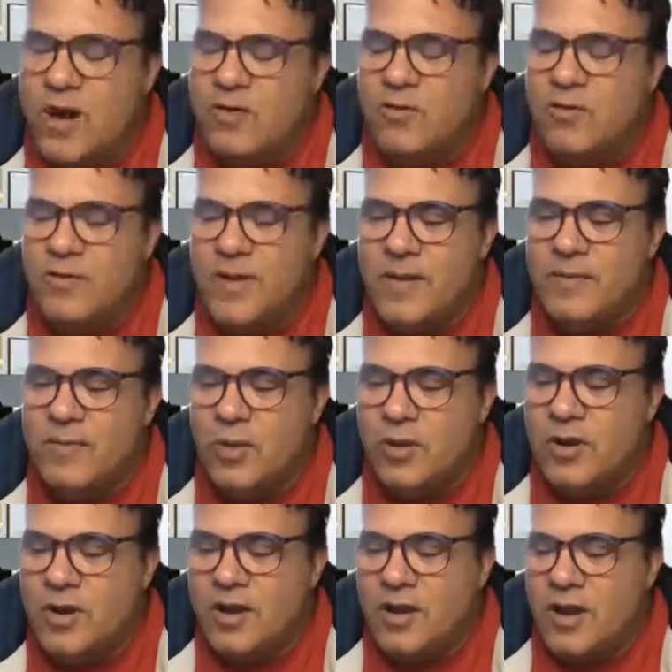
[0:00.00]
I
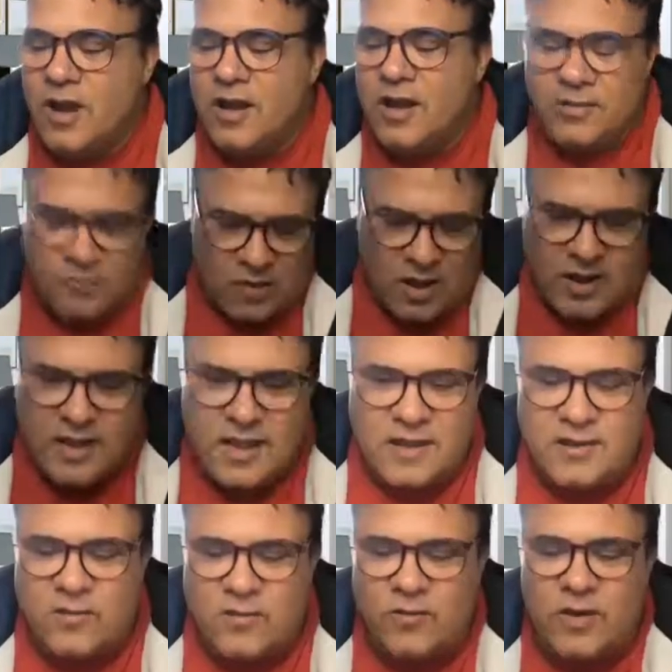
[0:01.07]
remember uh,
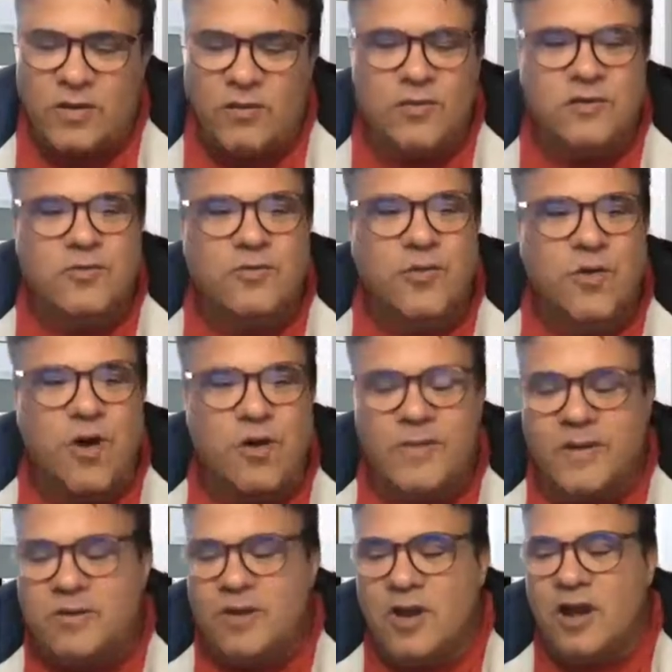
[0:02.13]
again your friend Christopher
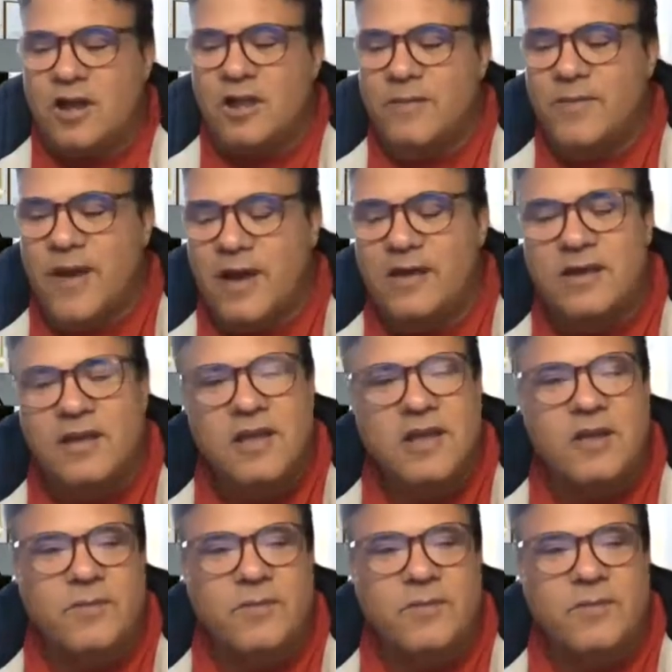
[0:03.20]
Altman talking about